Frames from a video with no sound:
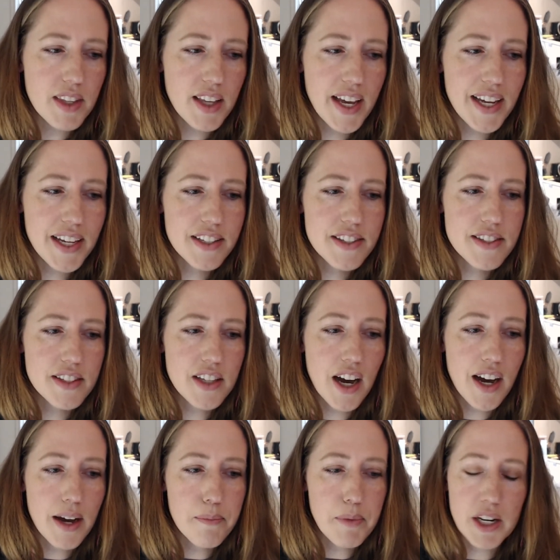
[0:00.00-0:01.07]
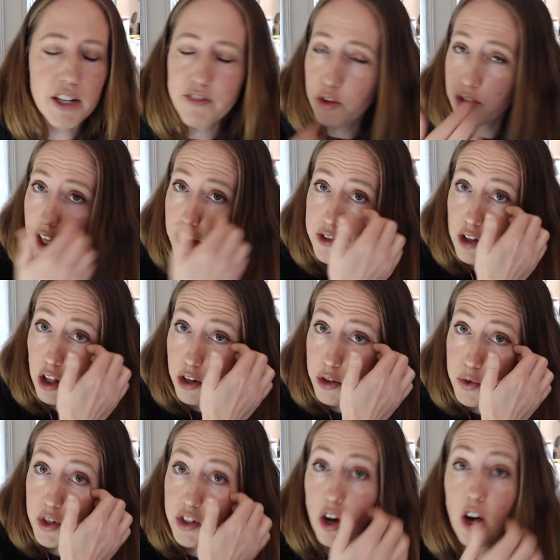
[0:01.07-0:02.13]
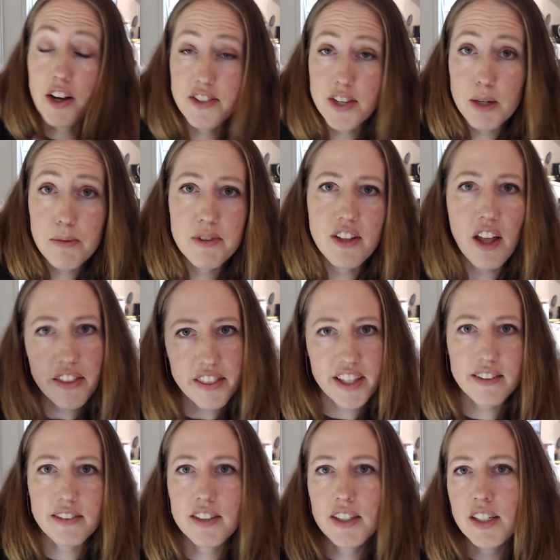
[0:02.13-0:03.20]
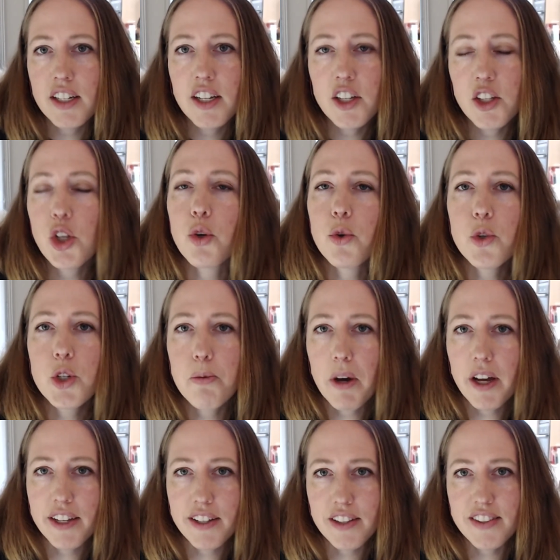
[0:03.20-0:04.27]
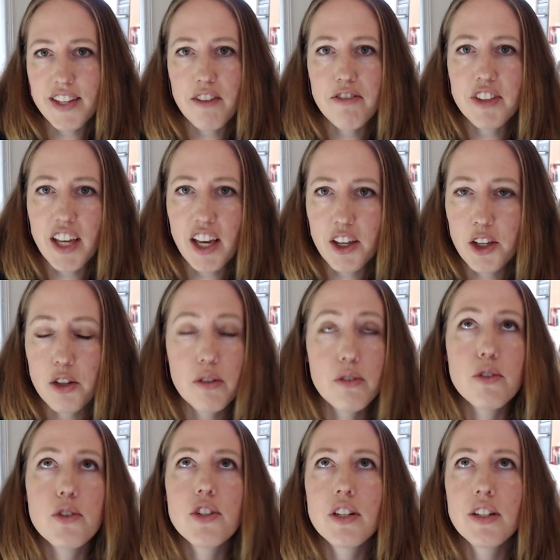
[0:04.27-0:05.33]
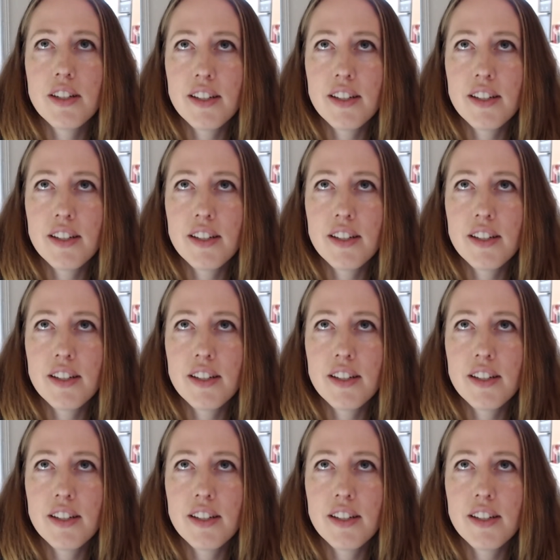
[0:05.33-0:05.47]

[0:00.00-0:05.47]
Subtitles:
It's made a few $1,000s, which is awesome. Nothing huge, but definitely a huge.